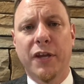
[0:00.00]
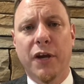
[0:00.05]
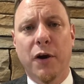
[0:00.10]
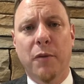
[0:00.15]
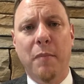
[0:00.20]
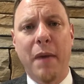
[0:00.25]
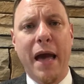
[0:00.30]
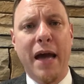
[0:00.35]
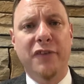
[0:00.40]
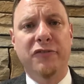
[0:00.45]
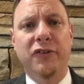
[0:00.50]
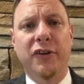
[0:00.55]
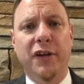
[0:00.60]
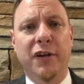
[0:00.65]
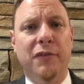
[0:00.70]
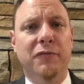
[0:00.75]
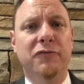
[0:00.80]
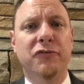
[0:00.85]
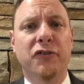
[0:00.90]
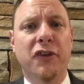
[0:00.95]
matching
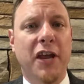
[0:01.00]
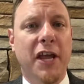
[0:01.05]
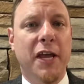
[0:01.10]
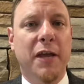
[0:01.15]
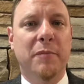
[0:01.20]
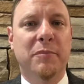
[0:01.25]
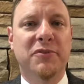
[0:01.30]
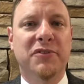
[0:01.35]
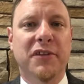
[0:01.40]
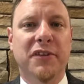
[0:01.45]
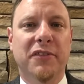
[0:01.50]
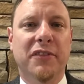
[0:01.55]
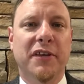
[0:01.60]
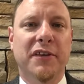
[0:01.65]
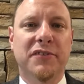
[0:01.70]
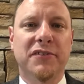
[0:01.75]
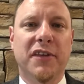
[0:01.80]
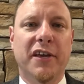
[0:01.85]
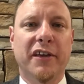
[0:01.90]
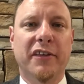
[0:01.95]
of shapes and
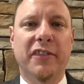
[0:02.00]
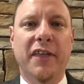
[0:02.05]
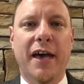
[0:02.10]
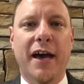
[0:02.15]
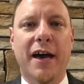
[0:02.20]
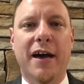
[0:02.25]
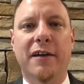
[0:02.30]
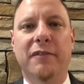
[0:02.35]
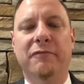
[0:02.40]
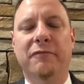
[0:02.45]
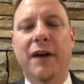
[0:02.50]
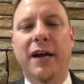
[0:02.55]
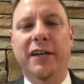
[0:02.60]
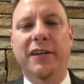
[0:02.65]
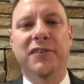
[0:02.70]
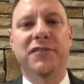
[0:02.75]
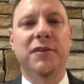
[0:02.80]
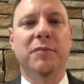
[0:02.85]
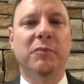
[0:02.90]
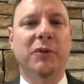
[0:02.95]
things like that,
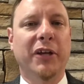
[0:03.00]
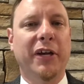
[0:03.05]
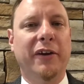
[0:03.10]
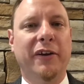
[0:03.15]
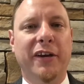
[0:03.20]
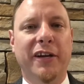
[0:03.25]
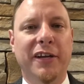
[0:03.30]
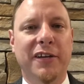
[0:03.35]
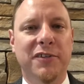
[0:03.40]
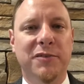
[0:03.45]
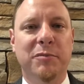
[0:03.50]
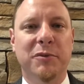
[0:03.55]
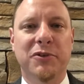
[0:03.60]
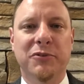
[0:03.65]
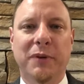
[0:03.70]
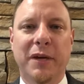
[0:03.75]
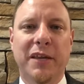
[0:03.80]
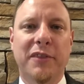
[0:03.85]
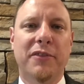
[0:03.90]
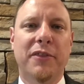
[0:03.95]
finding similarities
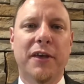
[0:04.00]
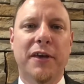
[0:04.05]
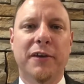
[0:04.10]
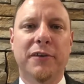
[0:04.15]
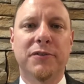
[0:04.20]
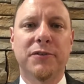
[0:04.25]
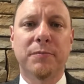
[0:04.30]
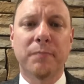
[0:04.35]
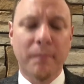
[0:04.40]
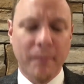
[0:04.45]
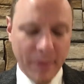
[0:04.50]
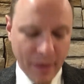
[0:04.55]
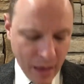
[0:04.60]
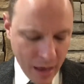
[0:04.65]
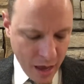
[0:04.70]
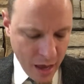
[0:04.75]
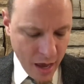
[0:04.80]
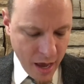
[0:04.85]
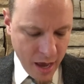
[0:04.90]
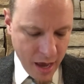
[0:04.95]
between things.
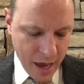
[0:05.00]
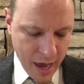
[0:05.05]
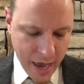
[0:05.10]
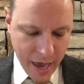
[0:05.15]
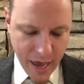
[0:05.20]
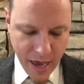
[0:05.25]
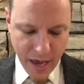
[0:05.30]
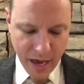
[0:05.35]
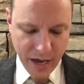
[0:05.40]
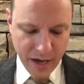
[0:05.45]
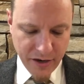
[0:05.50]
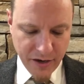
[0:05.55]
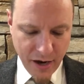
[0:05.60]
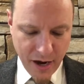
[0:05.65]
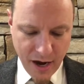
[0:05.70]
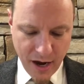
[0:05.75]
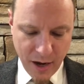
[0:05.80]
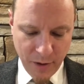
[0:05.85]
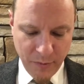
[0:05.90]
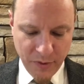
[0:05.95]
And
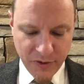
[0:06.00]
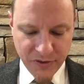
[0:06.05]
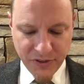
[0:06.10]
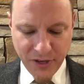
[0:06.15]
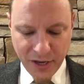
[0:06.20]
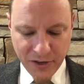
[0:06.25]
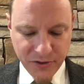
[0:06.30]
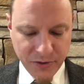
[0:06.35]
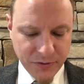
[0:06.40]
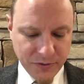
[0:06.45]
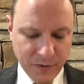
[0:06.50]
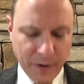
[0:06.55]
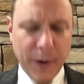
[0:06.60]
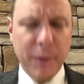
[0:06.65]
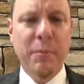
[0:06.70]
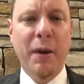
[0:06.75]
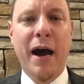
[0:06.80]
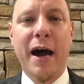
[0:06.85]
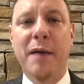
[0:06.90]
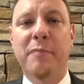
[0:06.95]
his test is very
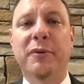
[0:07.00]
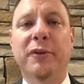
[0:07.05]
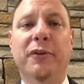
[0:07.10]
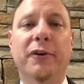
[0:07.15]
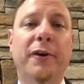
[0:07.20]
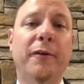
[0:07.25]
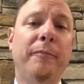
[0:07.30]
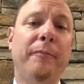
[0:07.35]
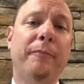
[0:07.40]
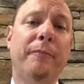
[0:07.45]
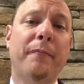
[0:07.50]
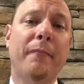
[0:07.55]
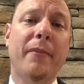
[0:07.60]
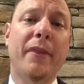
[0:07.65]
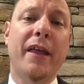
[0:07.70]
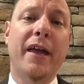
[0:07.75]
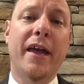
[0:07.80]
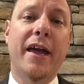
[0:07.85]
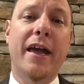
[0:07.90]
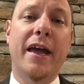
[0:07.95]
popular.
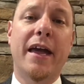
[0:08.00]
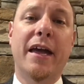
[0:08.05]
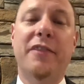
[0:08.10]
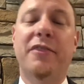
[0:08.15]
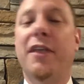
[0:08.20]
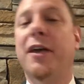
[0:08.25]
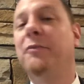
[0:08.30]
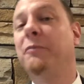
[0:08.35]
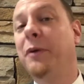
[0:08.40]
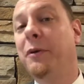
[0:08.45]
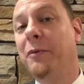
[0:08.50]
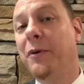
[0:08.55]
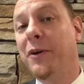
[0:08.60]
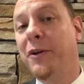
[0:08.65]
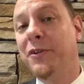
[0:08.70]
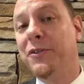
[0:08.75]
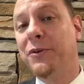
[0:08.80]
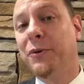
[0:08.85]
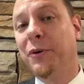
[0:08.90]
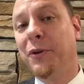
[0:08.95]
And then we run
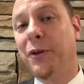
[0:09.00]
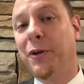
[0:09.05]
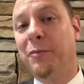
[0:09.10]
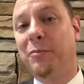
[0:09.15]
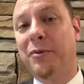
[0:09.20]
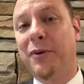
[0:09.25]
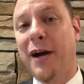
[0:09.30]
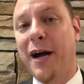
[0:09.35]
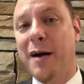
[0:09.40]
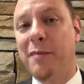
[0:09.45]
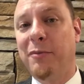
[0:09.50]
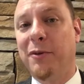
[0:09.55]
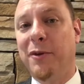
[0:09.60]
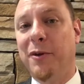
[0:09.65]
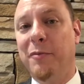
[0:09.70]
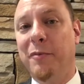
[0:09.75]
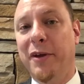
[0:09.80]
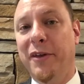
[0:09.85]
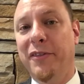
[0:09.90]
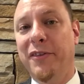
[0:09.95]
into a little
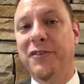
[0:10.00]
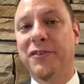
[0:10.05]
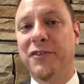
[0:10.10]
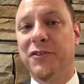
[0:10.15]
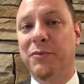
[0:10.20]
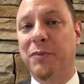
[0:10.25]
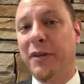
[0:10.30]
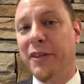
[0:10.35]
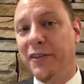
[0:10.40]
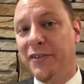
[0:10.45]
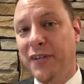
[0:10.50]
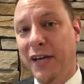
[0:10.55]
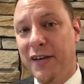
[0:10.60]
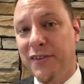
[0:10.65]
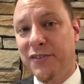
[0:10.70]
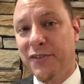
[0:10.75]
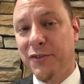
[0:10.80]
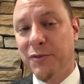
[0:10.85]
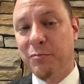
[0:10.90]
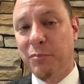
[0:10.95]
problem, and this is when the
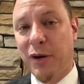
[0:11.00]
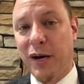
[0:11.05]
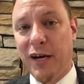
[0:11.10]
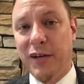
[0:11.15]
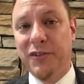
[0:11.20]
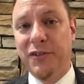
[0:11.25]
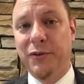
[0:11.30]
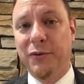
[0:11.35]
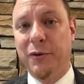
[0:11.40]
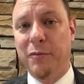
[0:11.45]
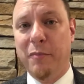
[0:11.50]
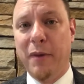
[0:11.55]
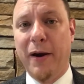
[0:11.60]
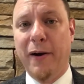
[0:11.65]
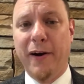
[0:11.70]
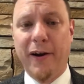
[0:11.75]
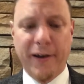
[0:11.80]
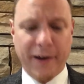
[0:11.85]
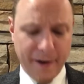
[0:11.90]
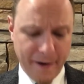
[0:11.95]
test is brought to
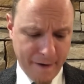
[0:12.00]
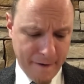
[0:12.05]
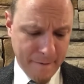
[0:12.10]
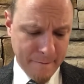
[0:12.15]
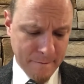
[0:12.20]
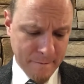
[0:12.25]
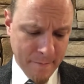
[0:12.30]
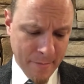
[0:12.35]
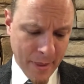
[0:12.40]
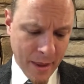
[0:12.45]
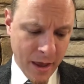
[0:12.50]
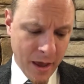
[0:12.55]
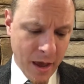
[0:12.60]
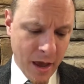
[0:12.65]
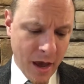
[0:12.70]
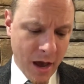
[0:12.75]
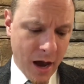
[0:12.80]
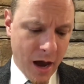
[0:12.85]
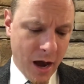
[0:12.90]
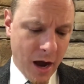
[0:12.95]
America.
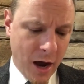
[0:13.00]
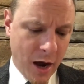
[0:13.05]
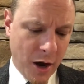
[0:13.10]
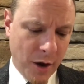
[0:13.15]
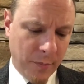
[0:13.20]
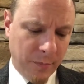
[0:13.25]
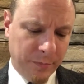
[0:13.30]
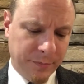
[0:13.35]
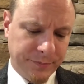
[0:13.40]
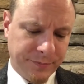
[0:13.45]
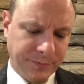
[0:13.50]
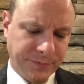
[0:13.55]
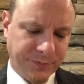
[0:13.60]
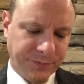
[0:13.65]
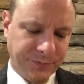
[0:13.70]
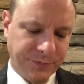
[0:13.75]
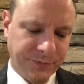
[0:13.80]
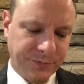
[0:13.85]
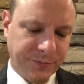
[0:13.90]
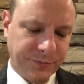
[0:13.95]

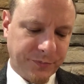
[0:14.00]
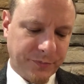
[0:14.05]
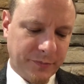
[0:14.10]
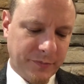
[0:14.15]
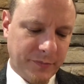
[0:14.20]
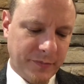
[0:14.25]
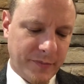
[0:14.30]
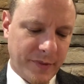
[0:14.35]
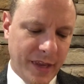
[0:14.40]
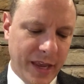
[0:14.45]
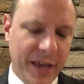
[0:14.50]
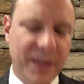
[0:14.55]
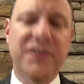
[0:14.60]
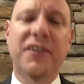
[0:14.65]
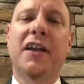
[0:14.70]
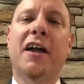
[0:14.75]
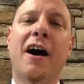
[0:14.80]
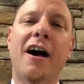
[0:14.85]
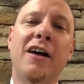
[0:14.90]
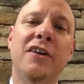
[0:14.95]
A
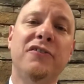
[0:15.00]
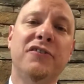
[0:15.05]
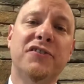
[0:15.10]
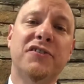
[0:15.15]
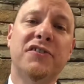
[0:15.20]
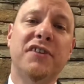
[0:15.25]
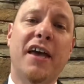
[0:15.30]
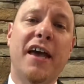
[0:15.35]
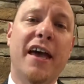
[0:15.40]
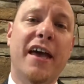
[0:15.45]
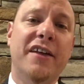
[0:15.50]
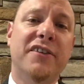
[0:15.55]
psychologist at